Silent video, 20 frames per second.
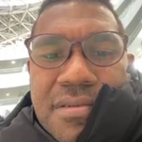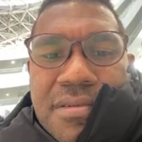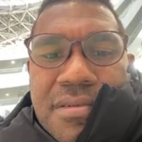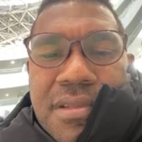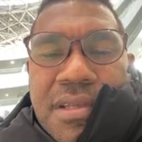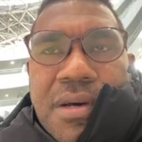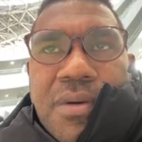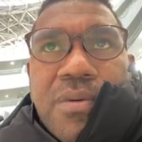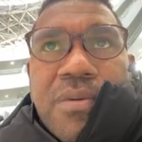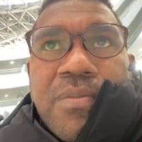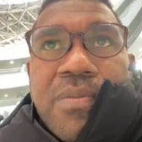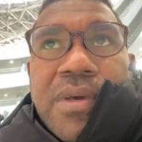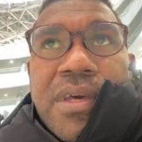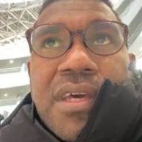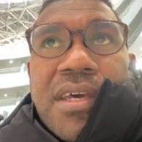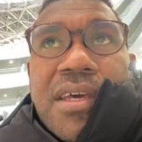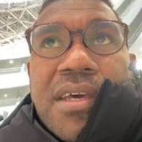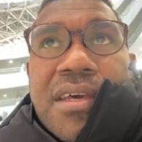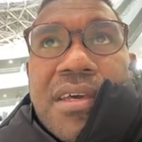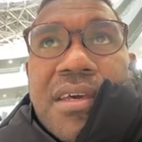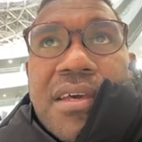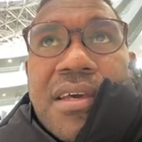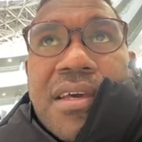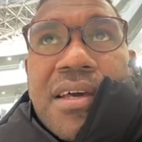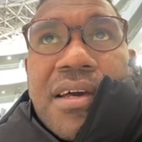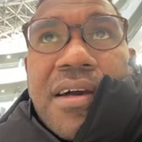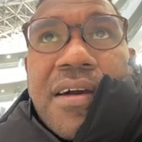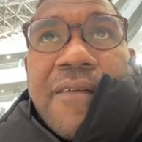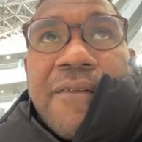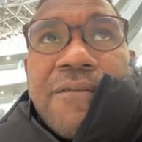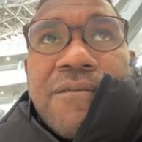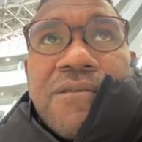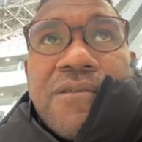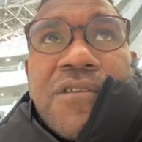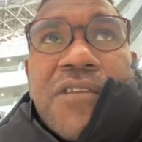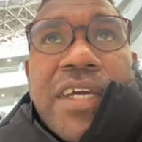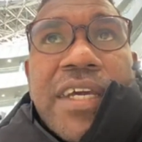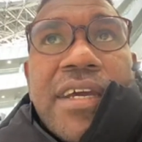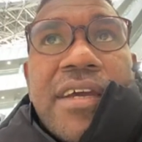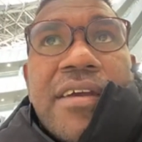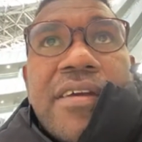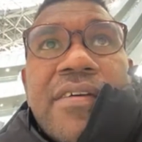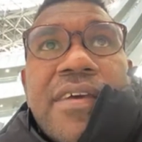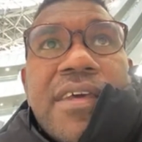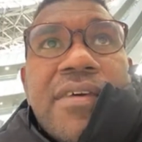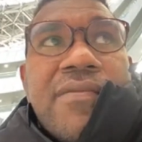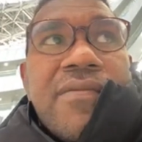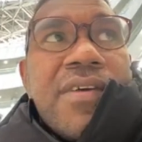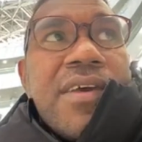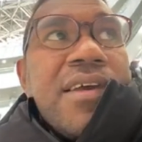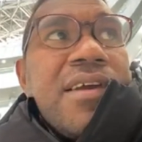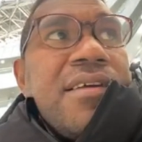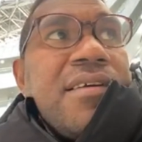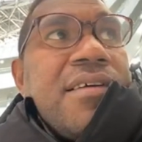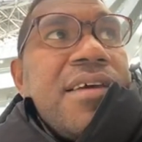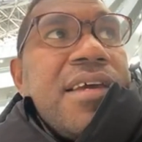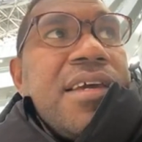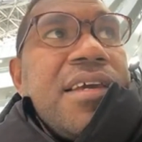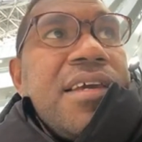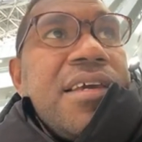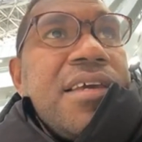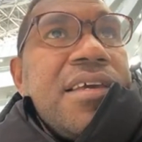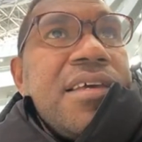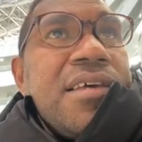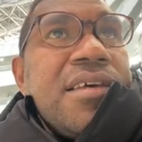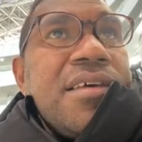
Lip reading: that would be a very very